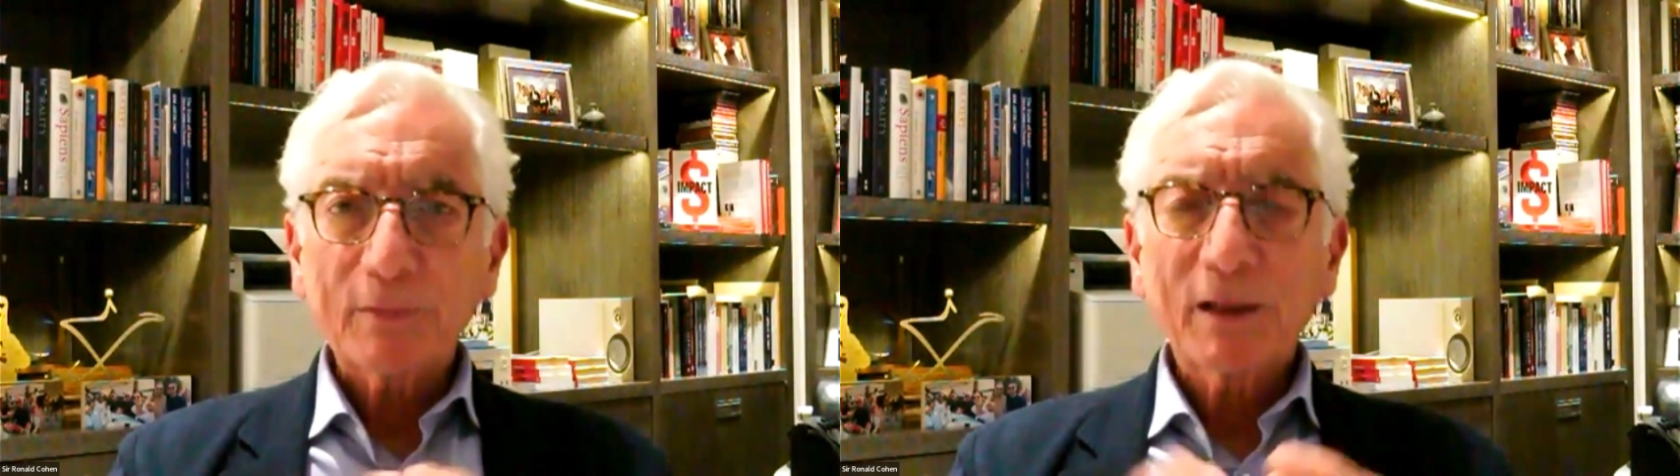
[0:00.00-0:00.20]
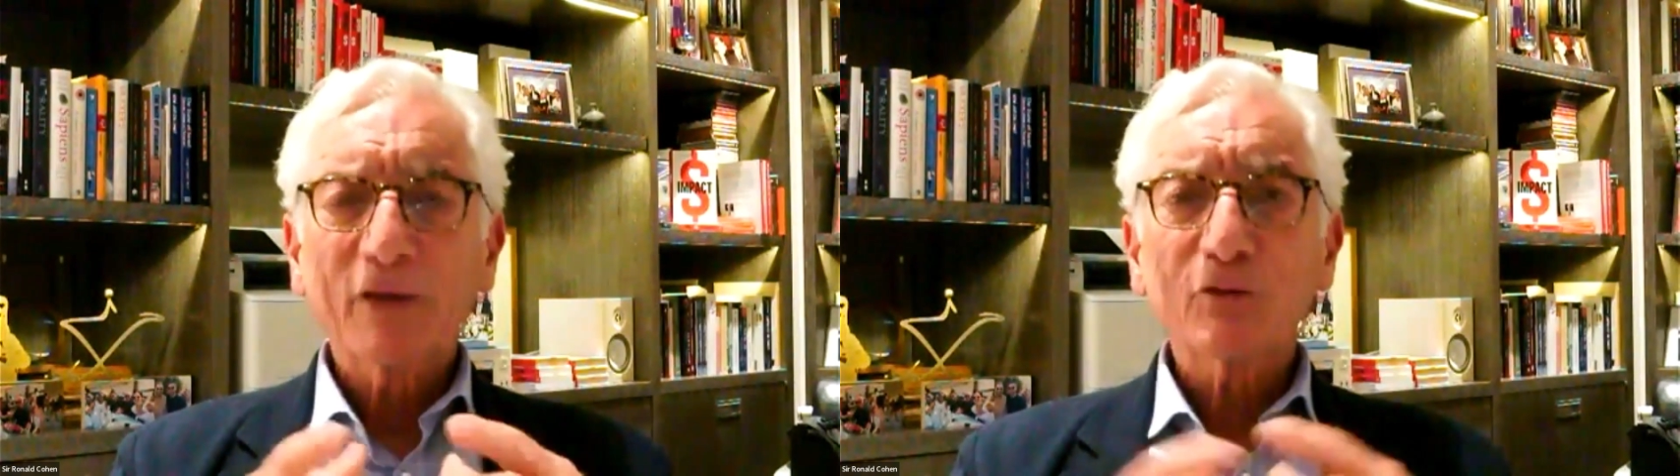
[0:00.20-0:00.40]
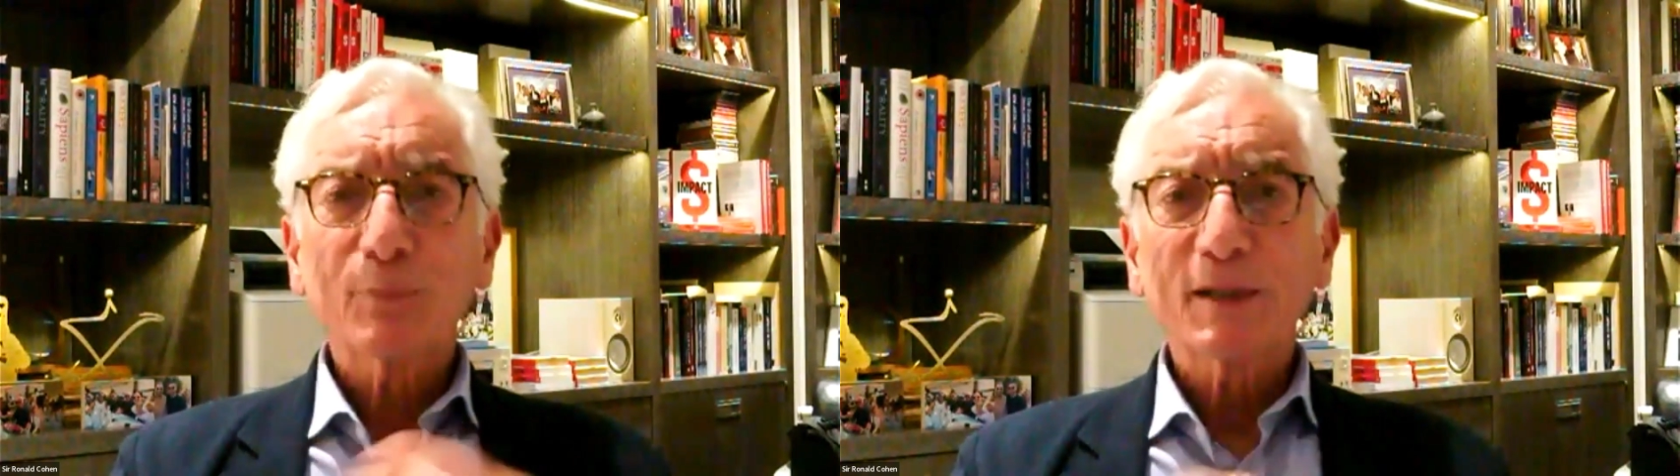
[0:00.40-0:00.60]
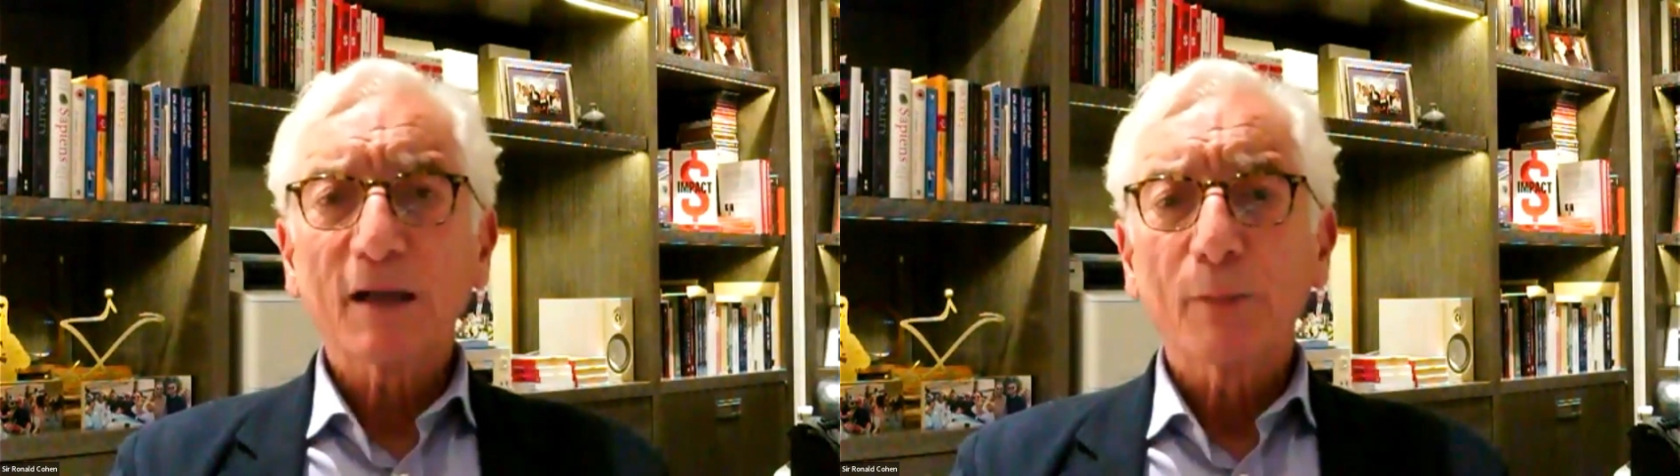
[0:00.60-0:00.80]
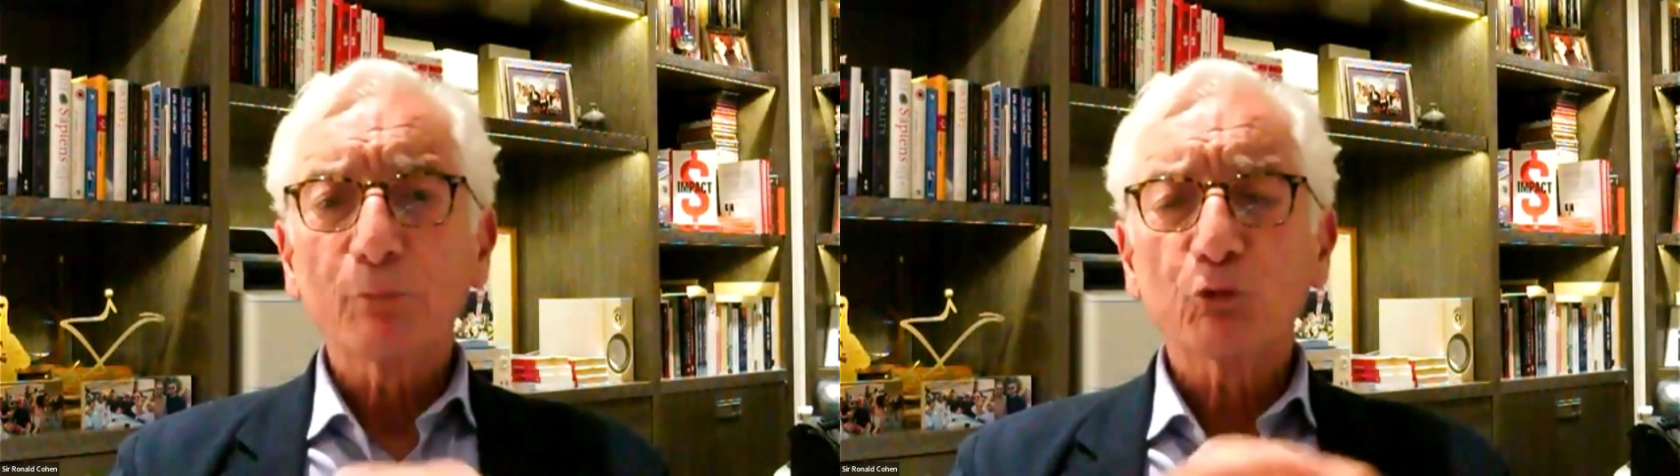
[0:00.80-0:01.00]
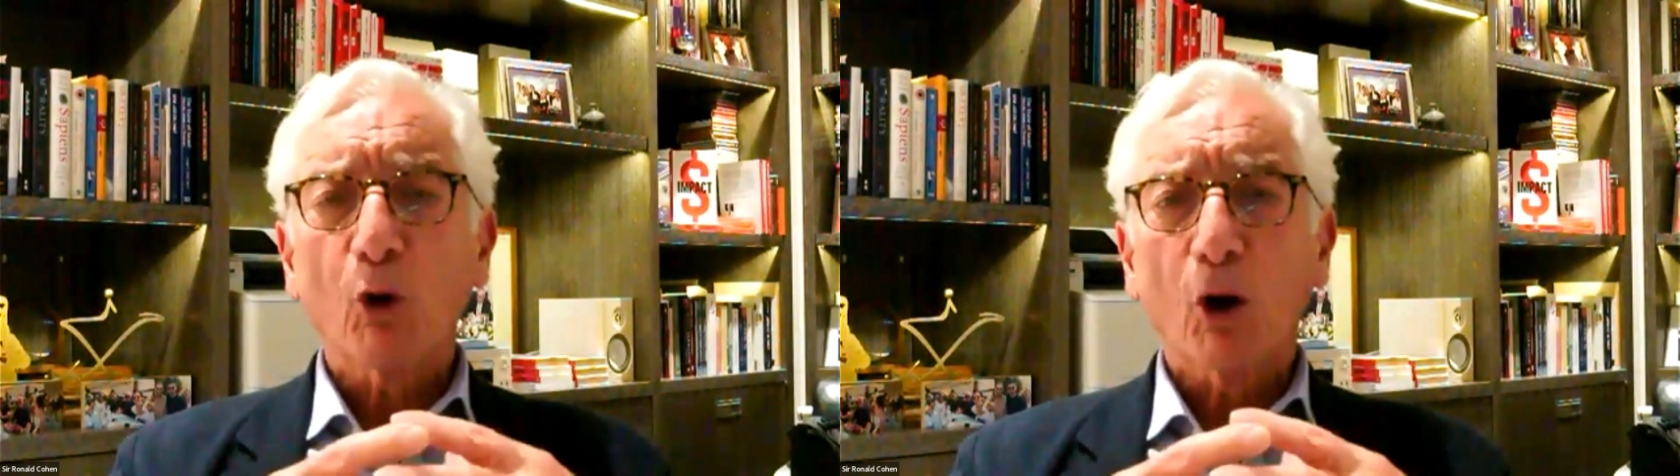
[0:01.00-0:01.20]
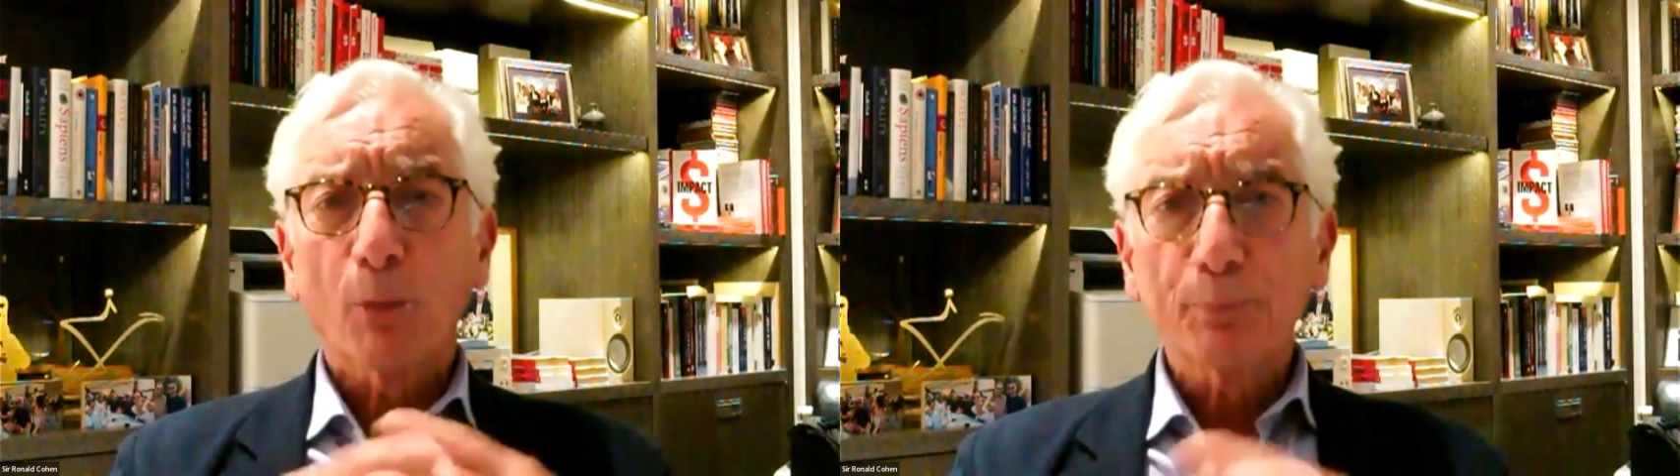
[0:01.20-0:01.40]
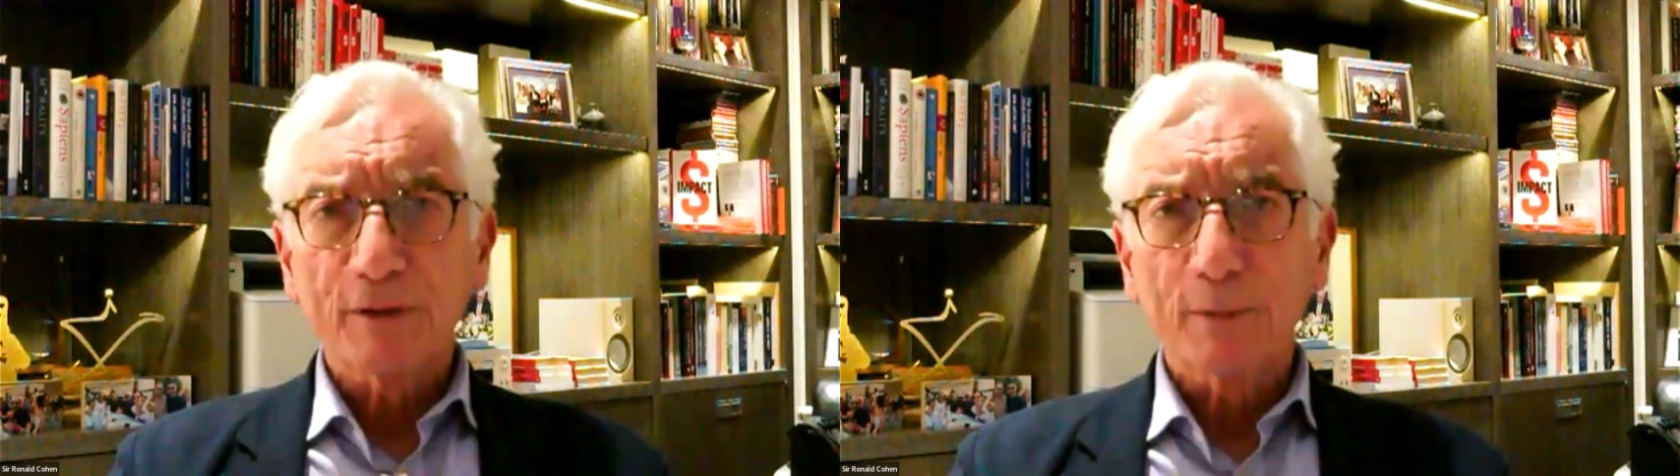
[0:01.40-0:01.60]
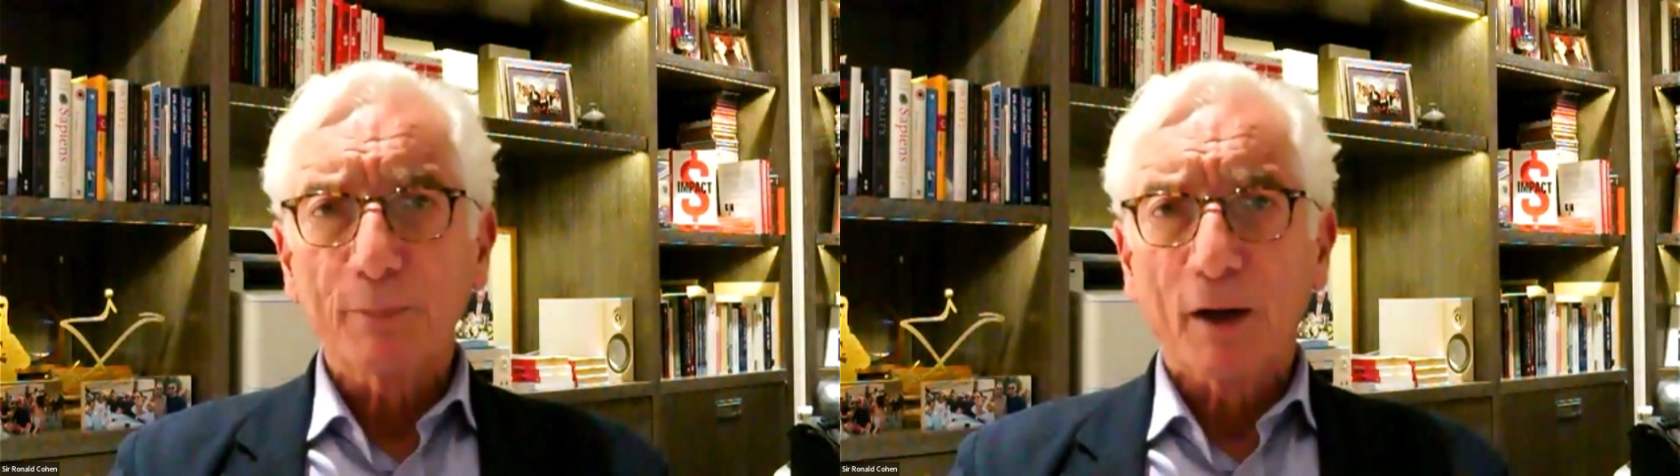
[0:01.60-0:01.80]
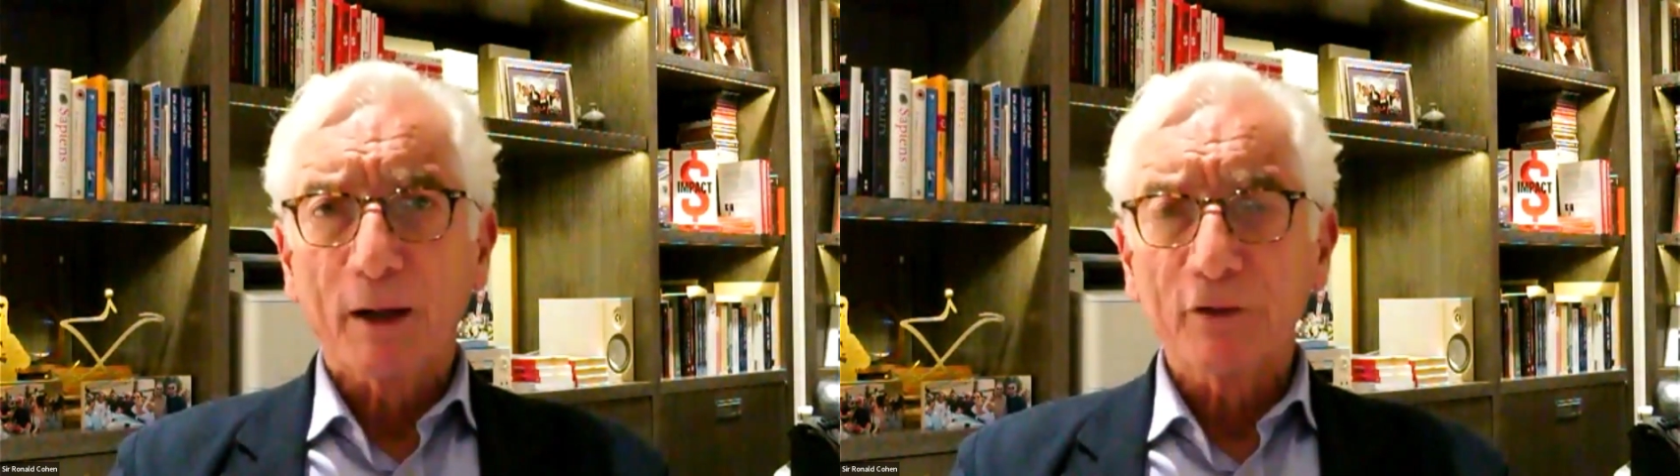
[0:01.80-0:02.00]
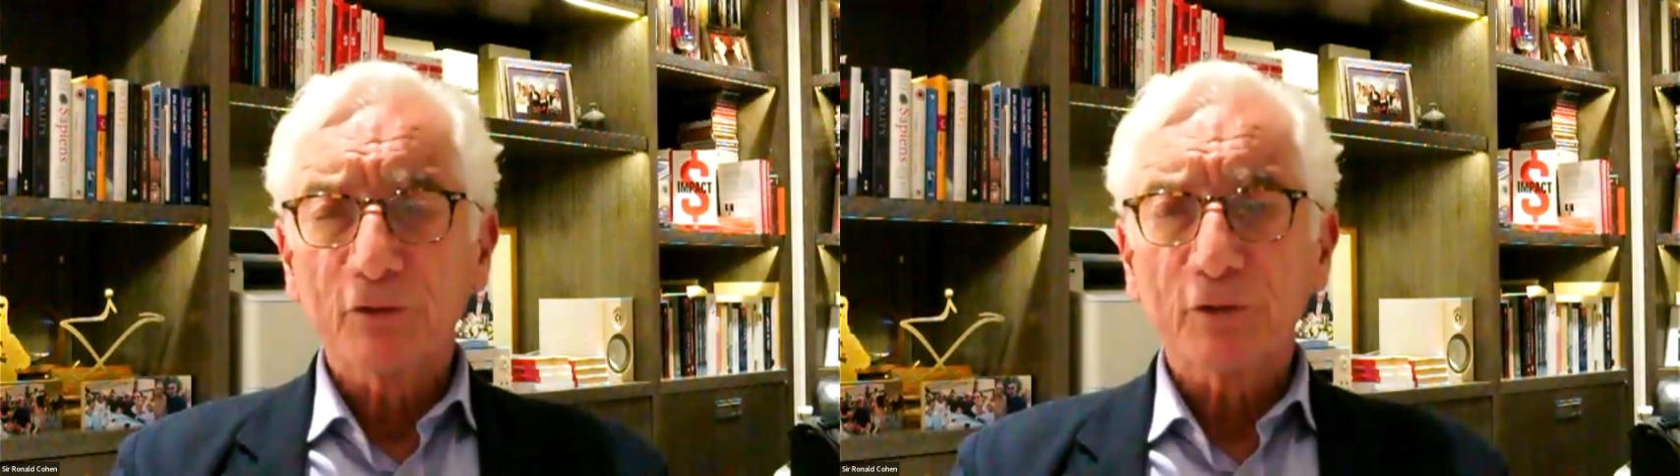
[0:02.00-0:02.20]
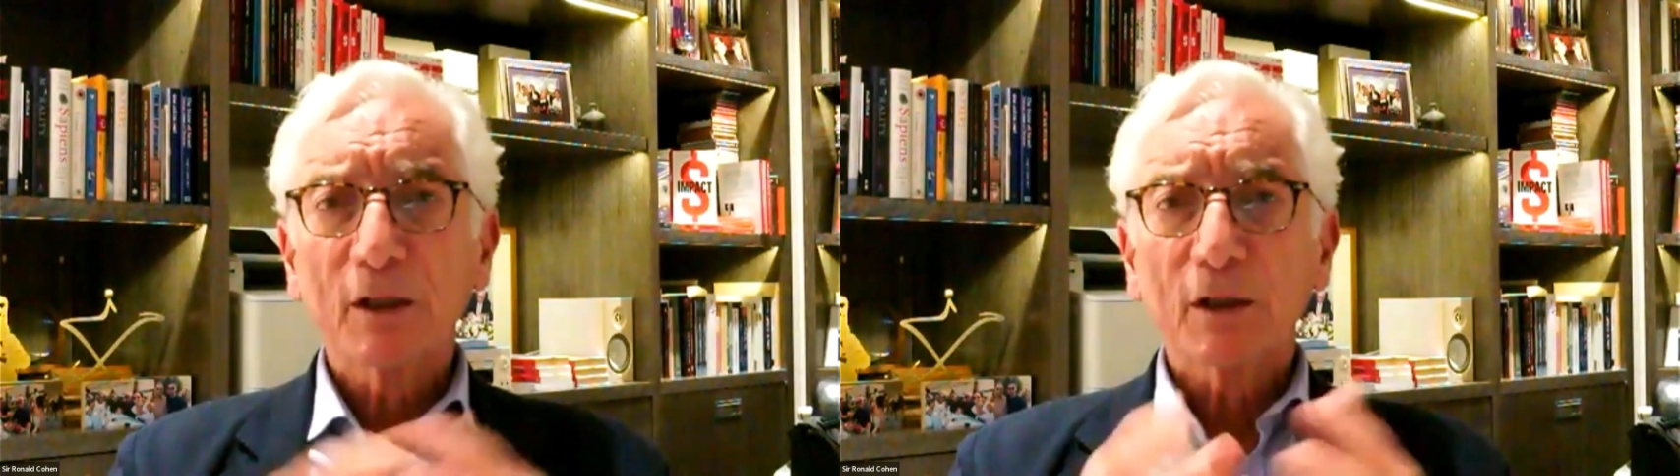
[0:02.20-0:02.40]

has become to optimize